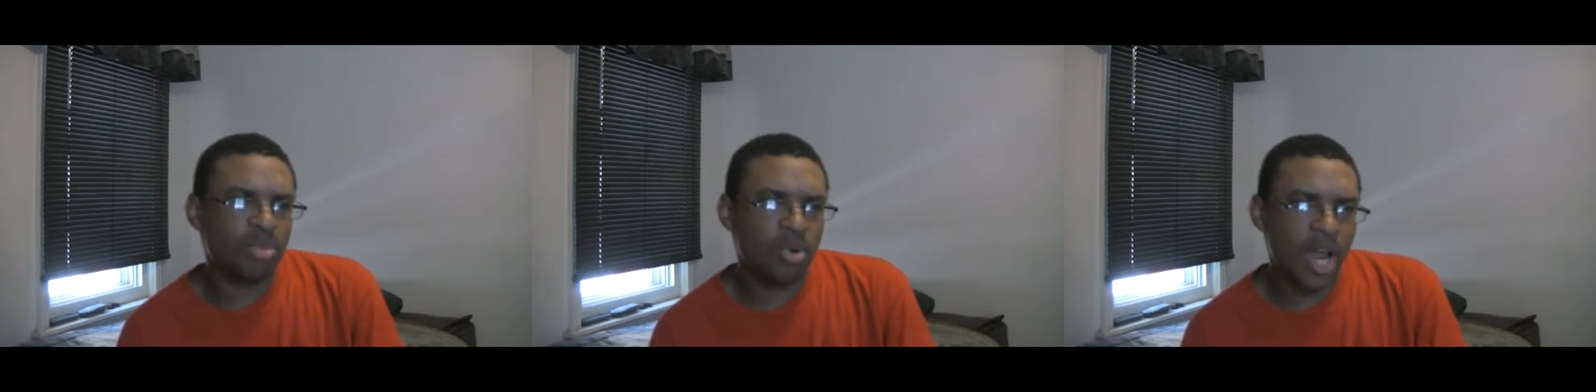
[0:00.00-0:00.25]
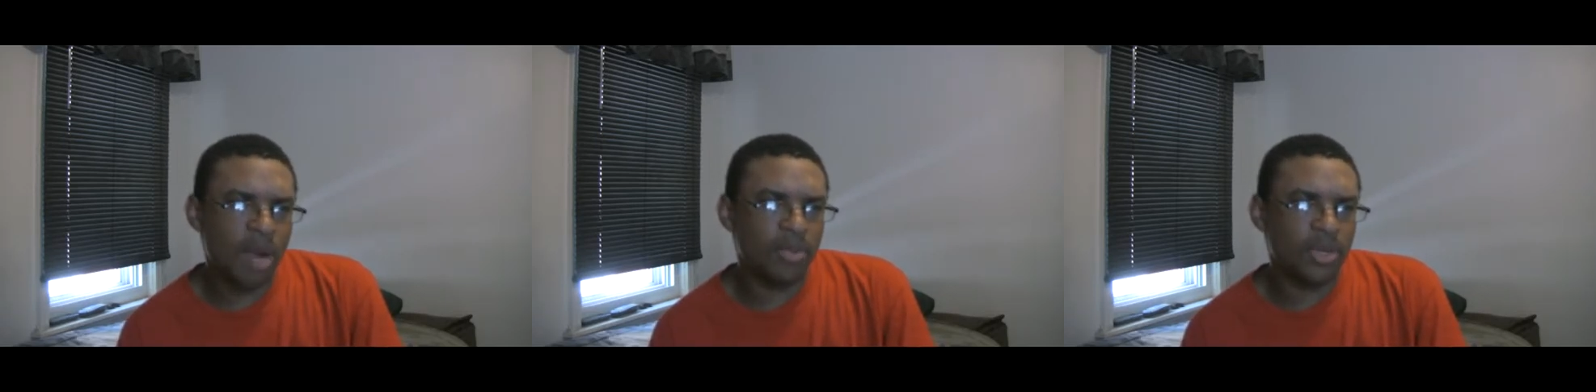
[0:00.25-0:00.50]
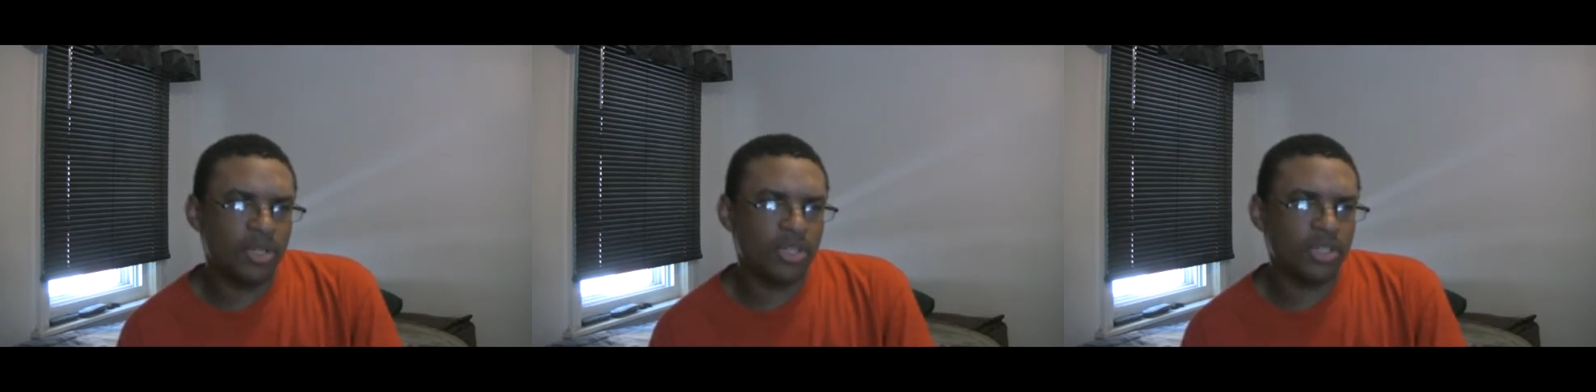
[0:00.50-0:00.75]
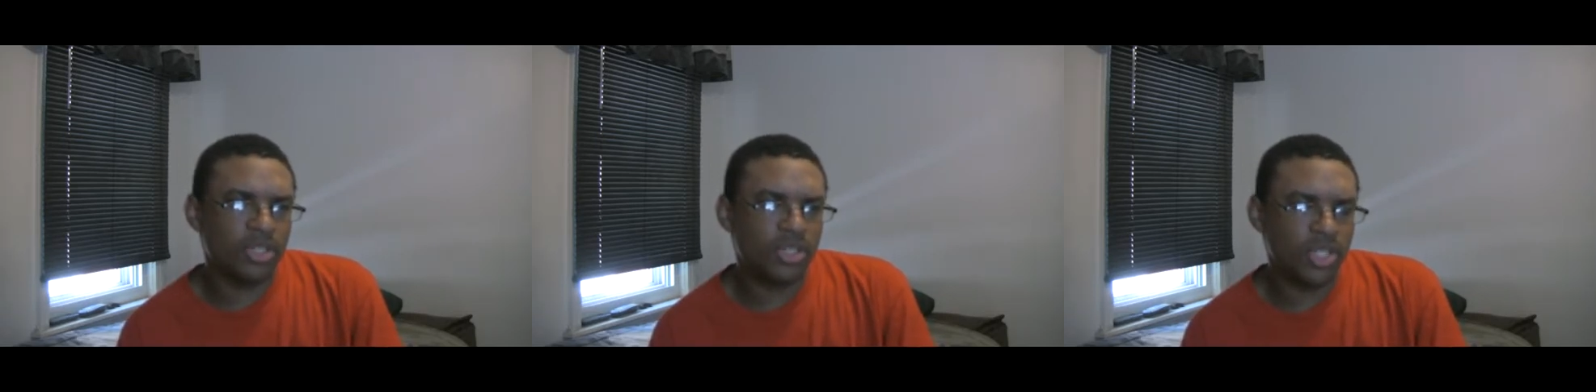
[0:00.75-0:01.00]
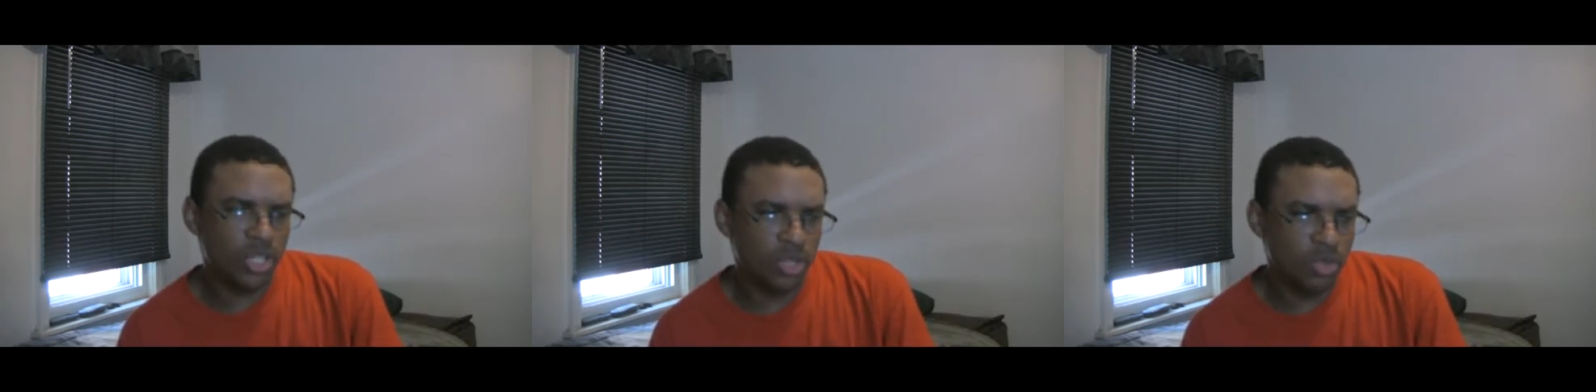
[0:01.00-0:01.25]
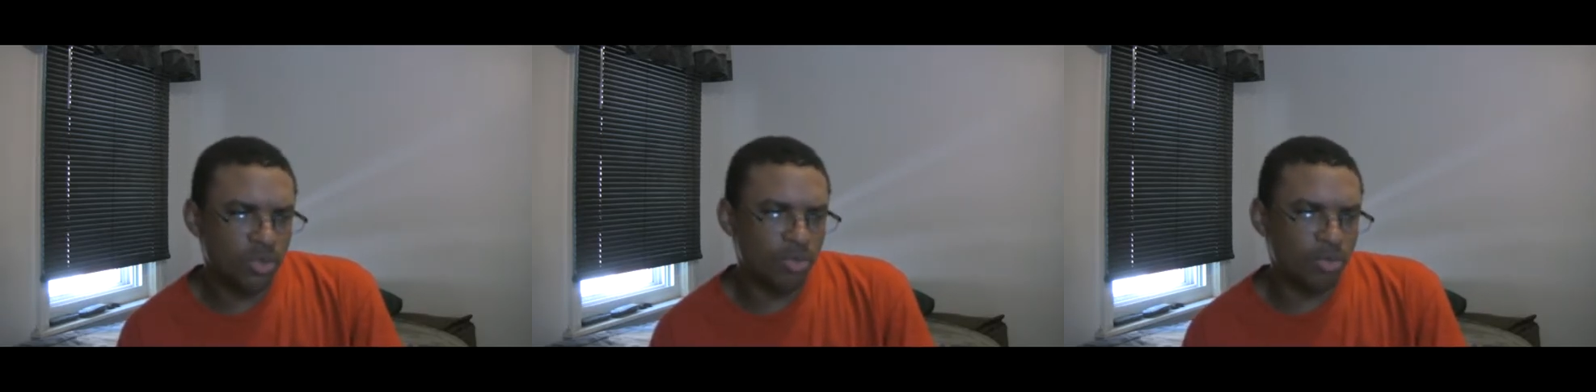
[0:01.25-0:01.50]
proper
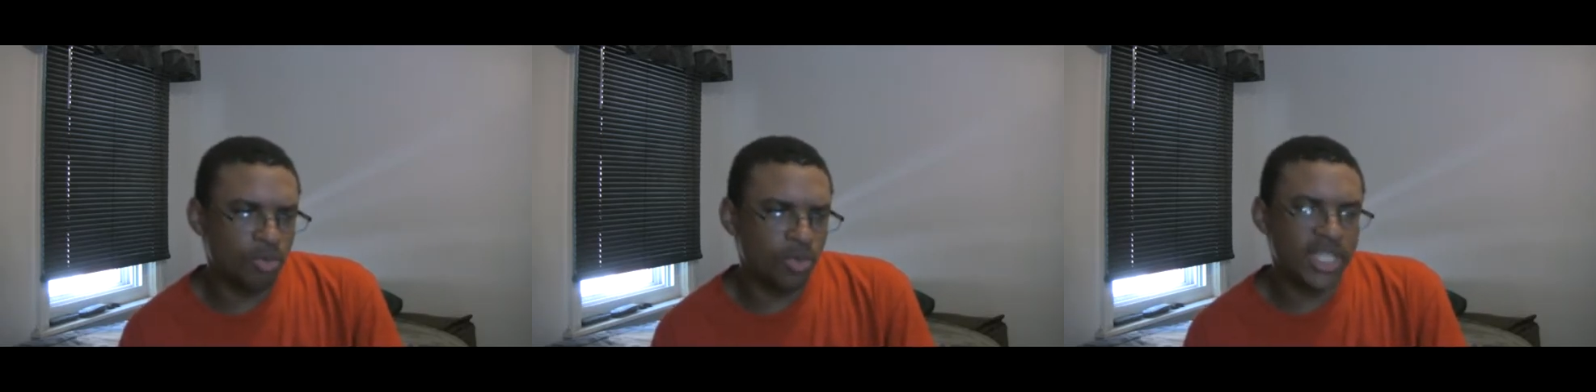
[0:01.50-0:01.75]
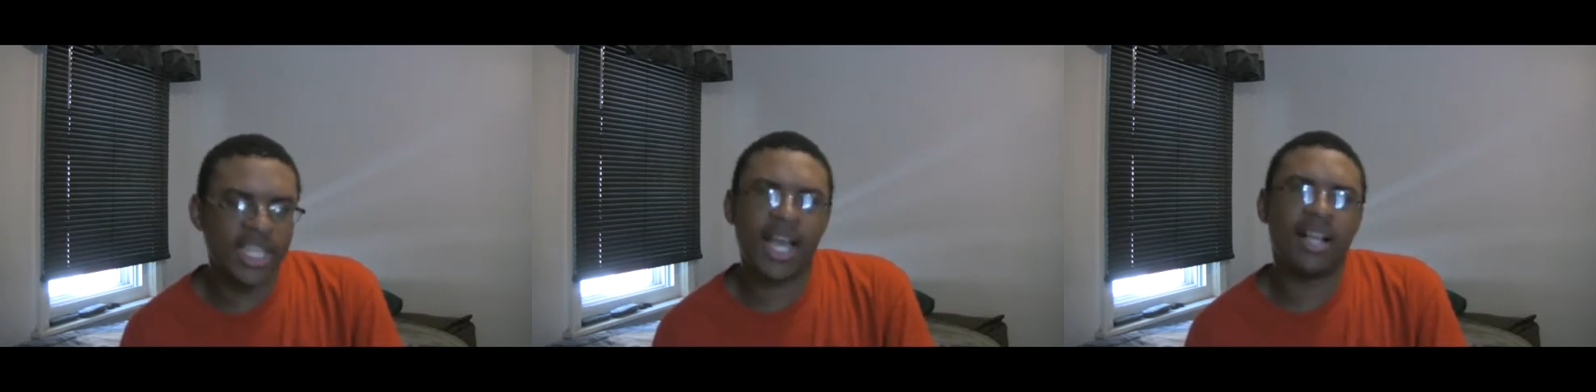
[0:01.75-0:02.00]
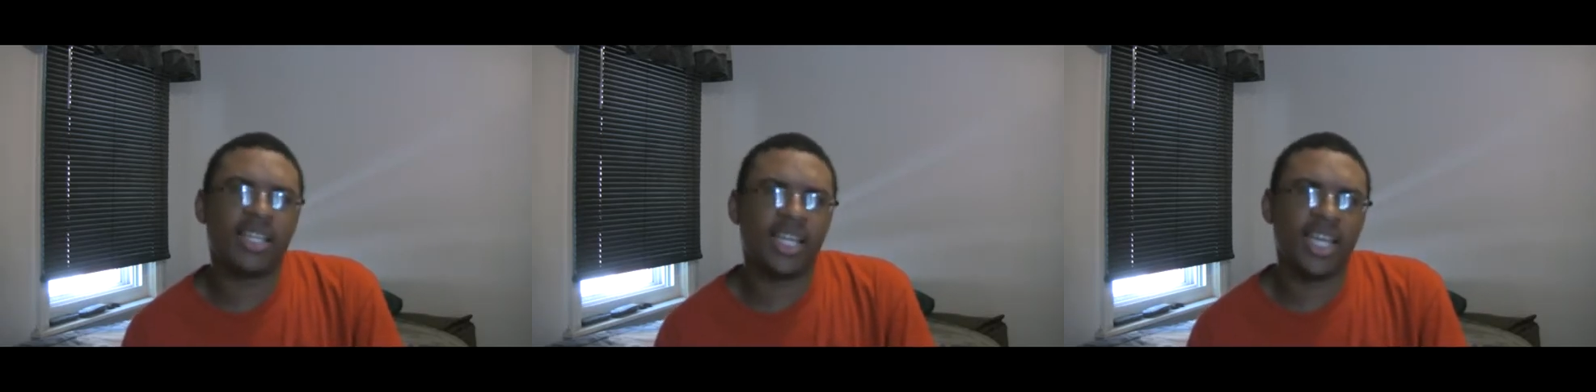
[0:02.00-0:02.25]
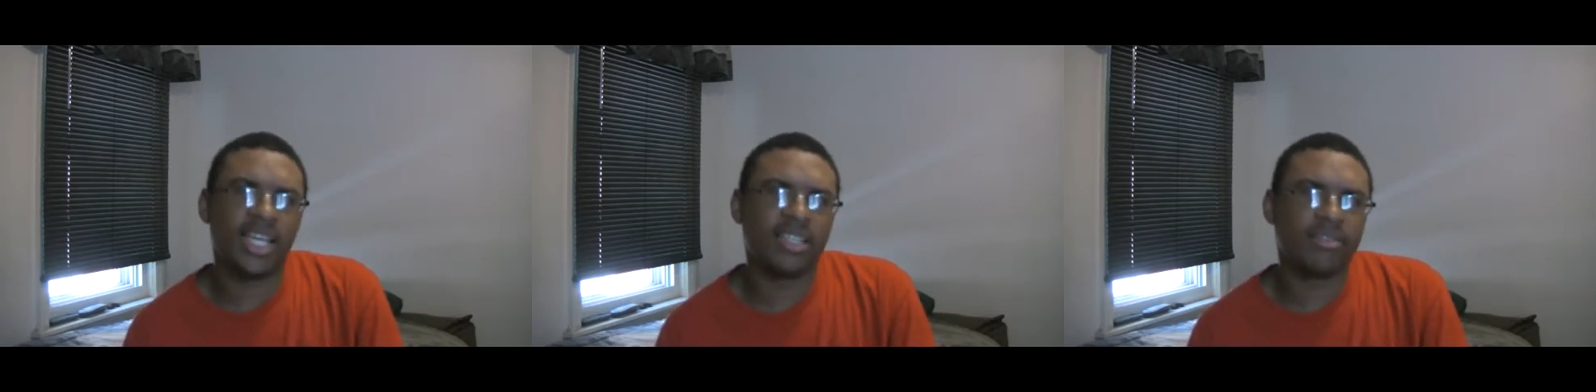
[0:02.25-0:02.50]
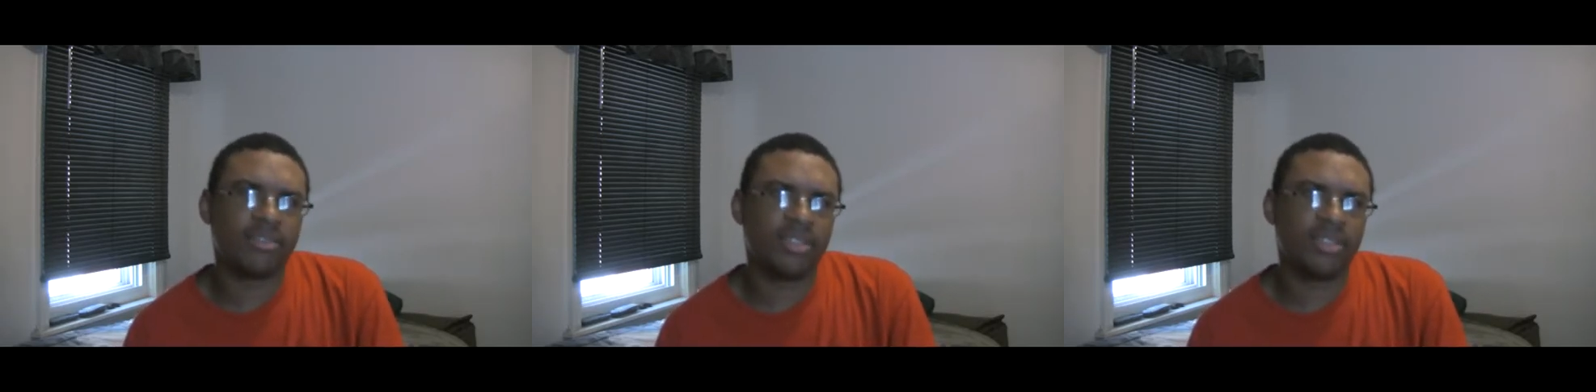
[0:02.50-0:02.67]
to retaliate